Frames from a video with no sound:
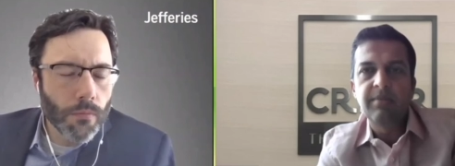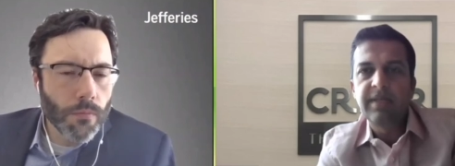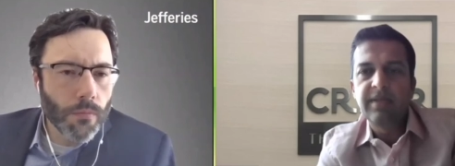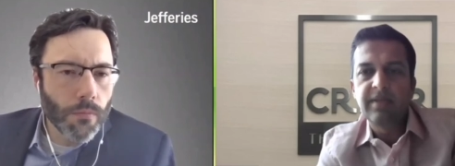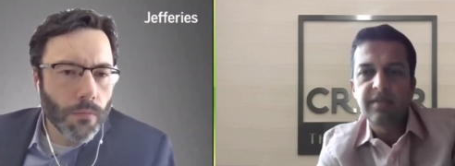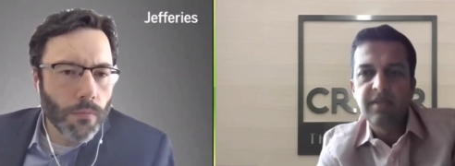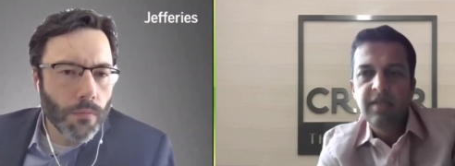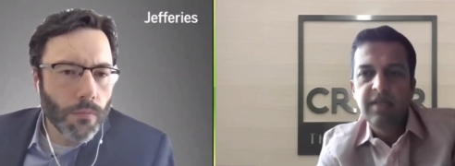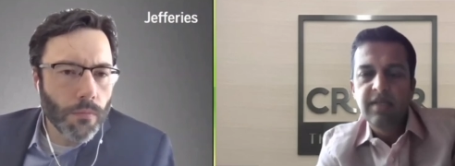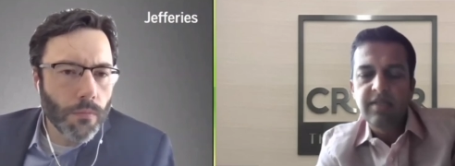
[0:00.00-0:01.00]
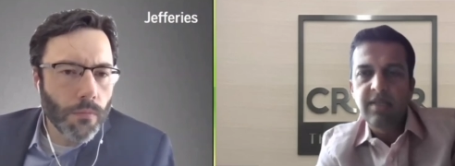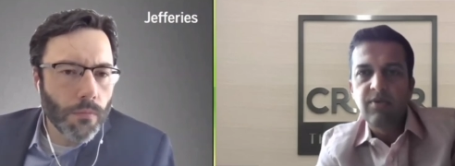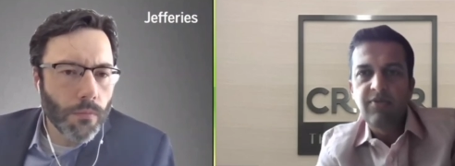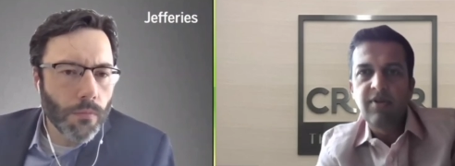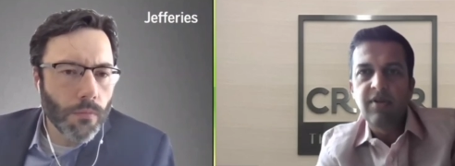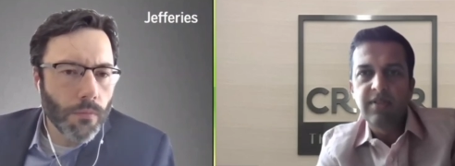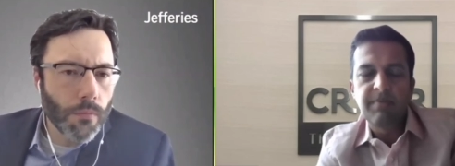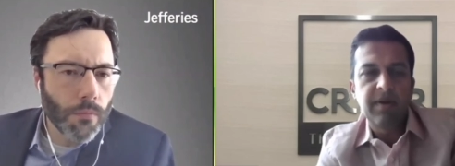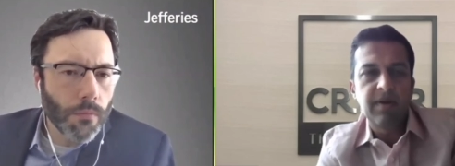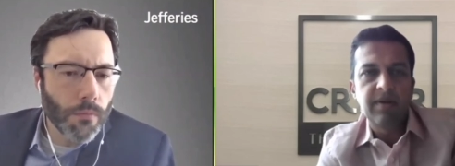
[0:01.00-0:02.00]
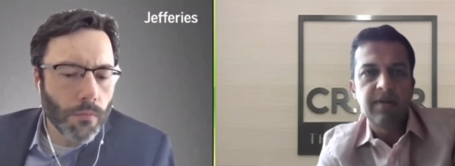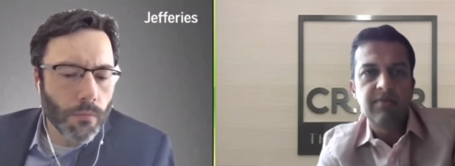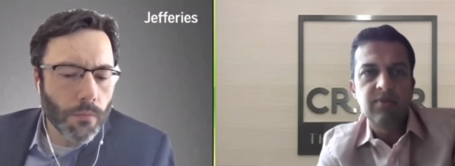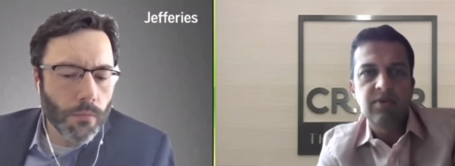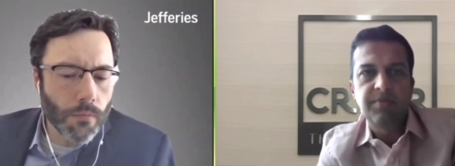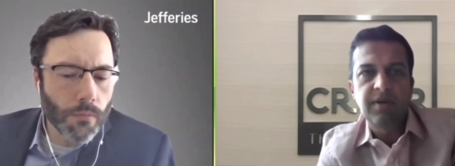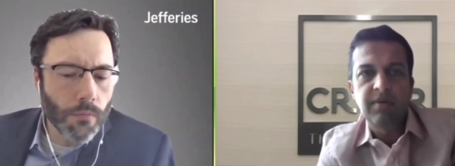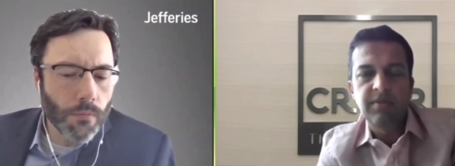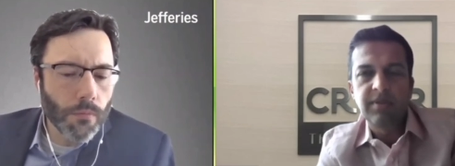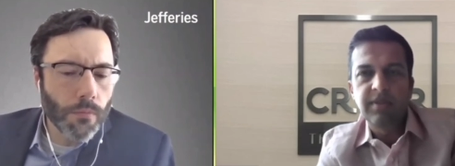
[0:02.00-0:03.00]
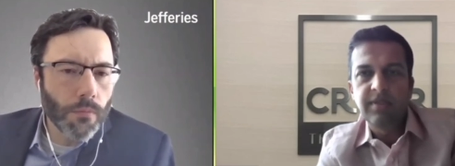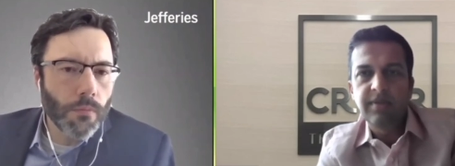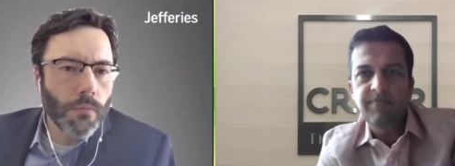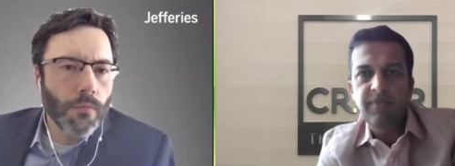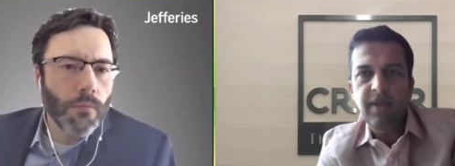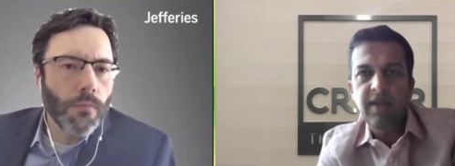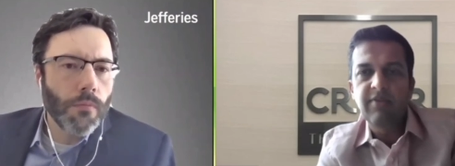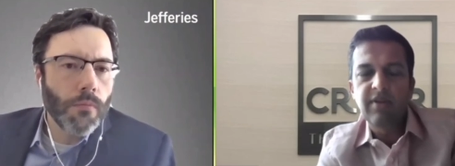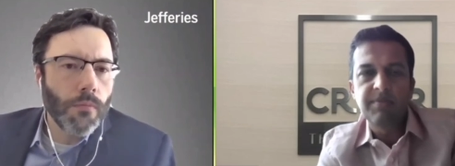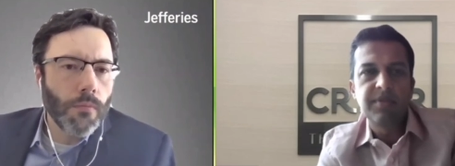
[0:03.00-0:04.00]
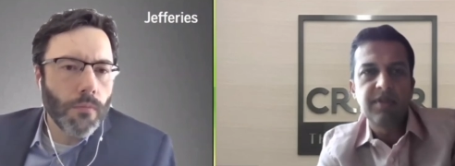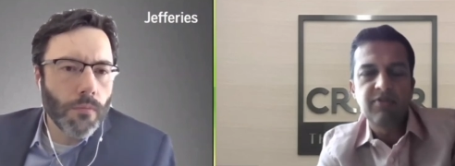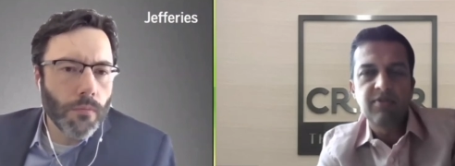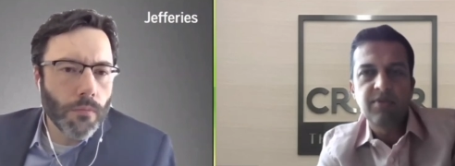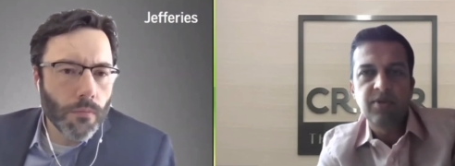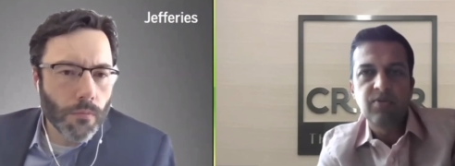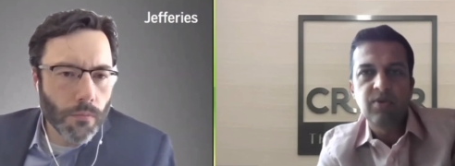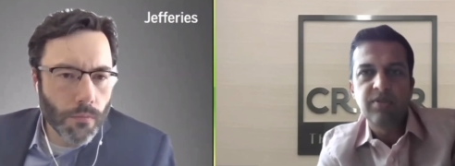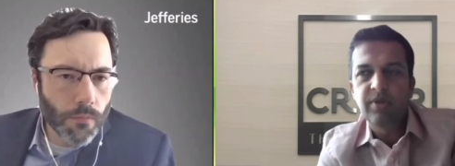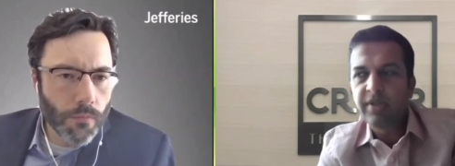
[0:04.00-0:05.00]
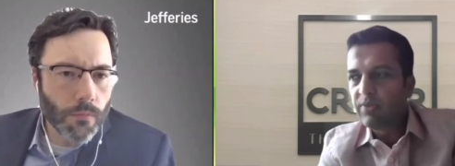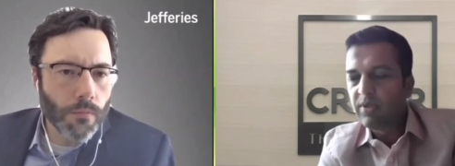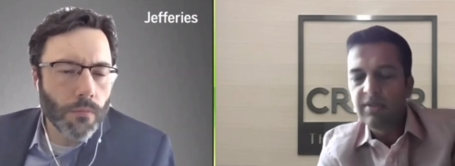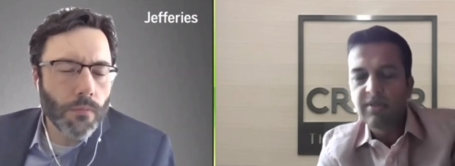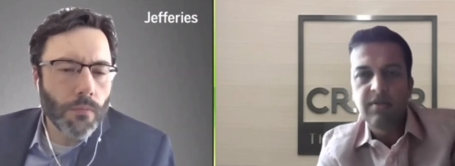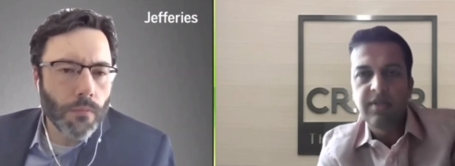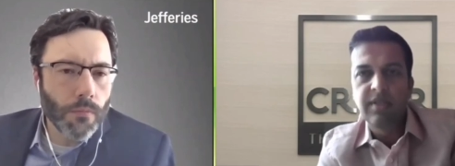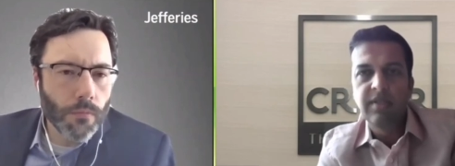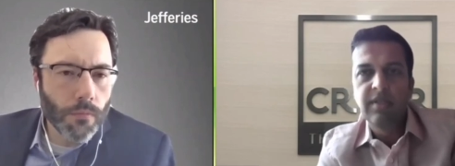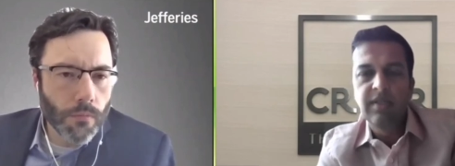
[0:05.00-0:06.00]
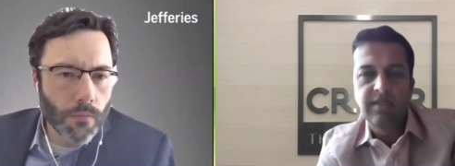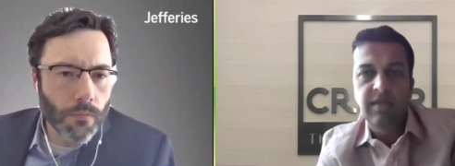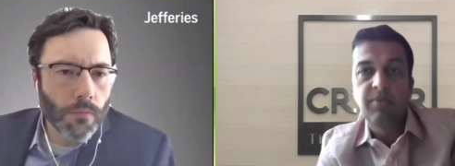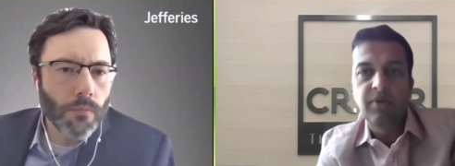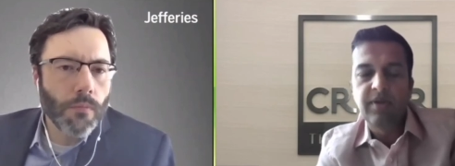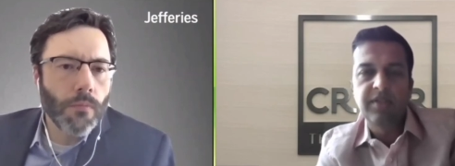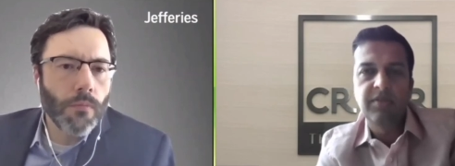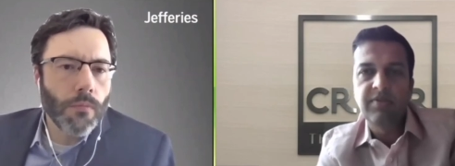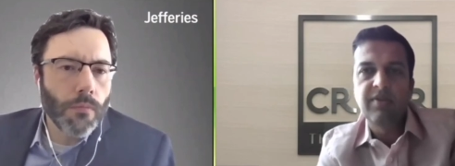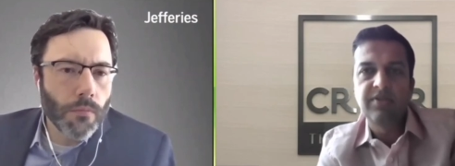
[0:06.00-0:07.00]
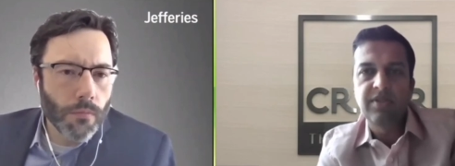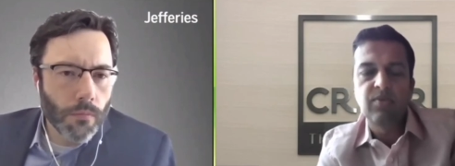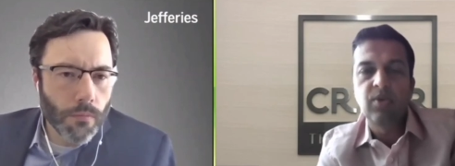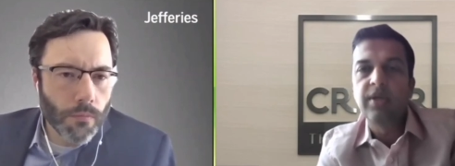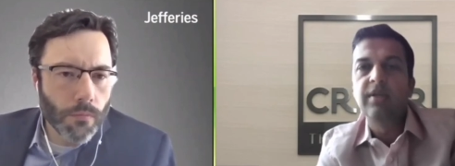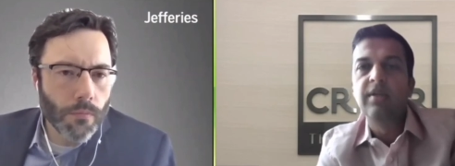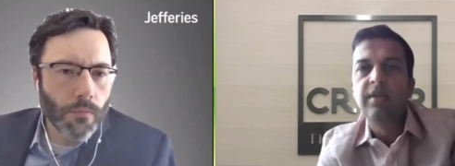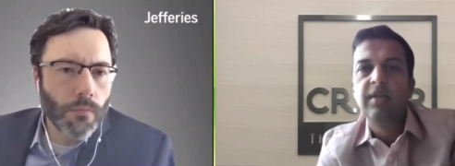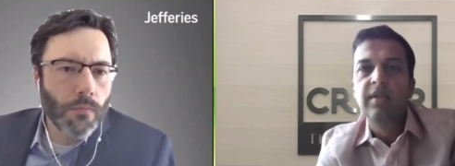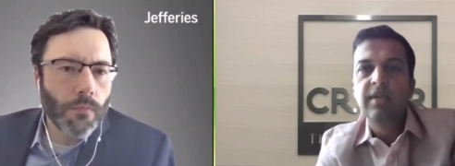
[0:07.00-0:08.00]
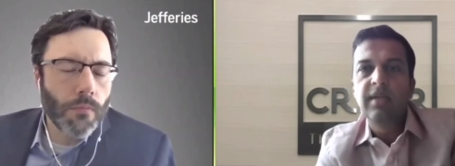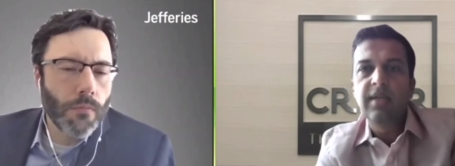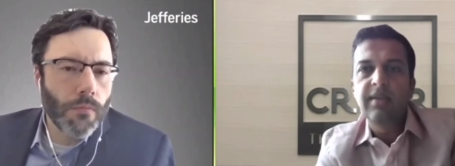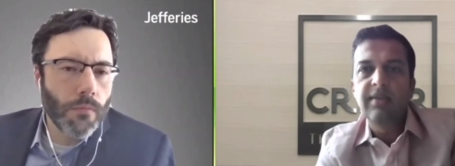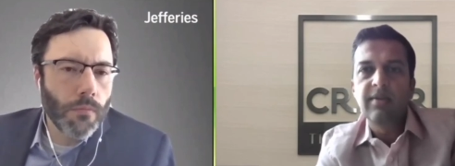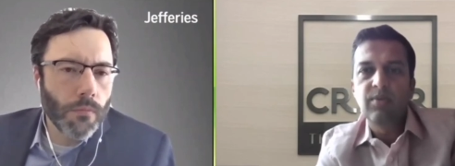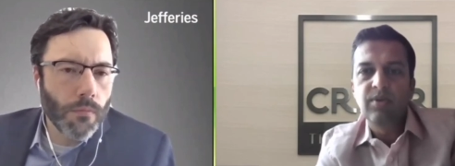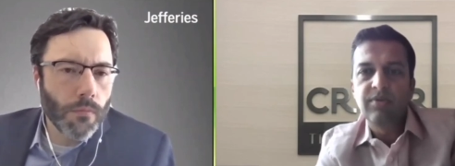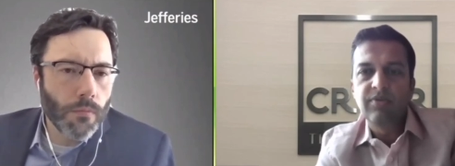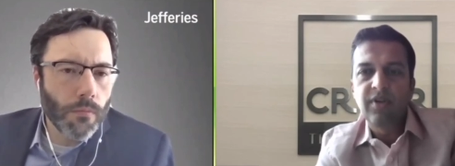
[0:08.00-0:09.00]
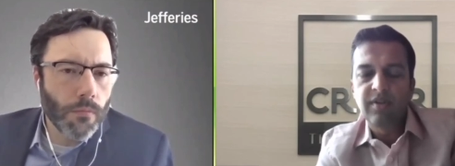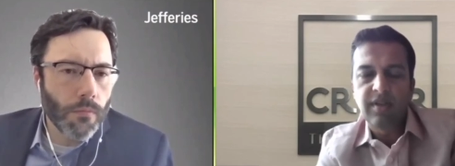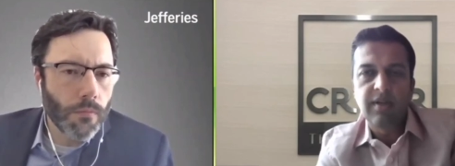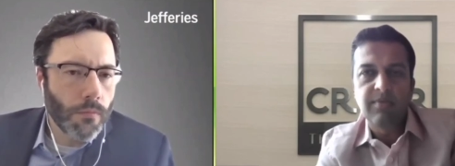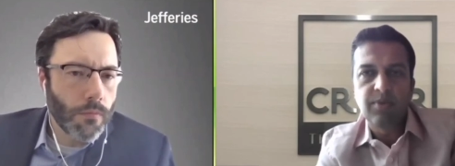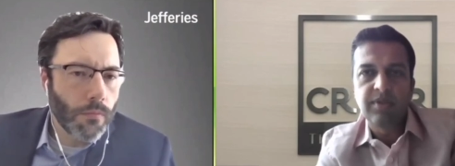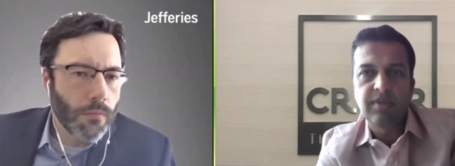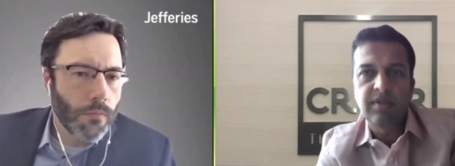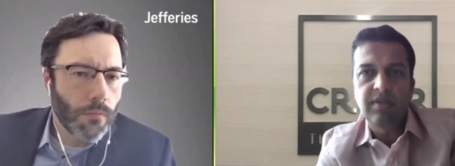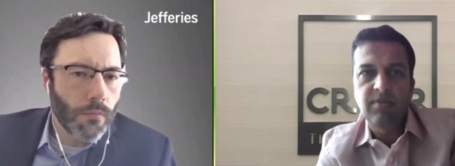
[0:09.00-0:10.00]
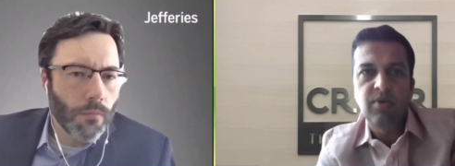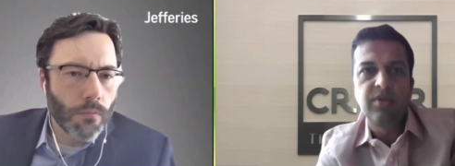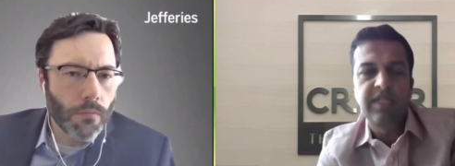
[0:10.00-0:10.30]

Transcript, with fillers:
Speaker 1: meetings. So I think we'll follow that paradigm. We'll probably have an update for both 120 and 130 at some point next year. We haven't said when, and then we'll follow that up with uh, more